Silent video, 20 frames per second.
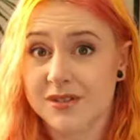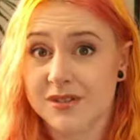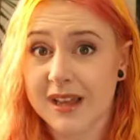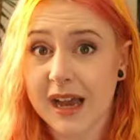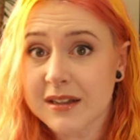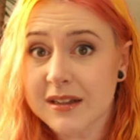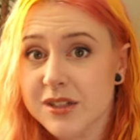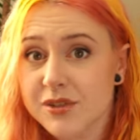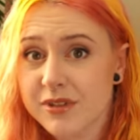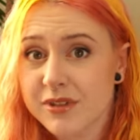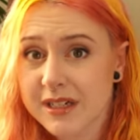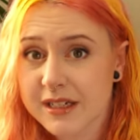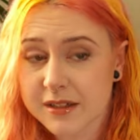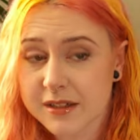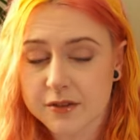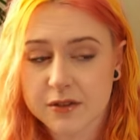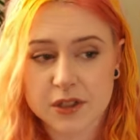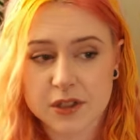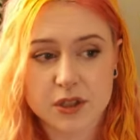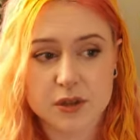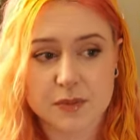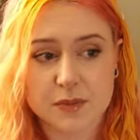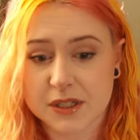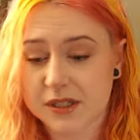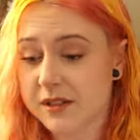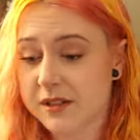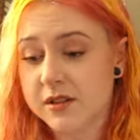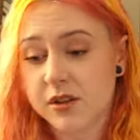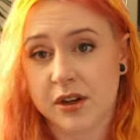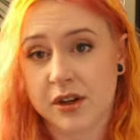that's really difficult
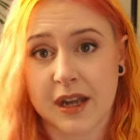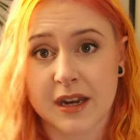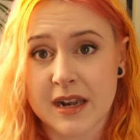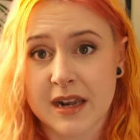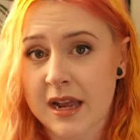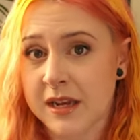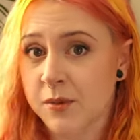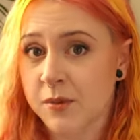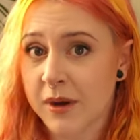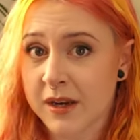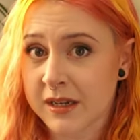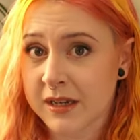because he's not getting anywhere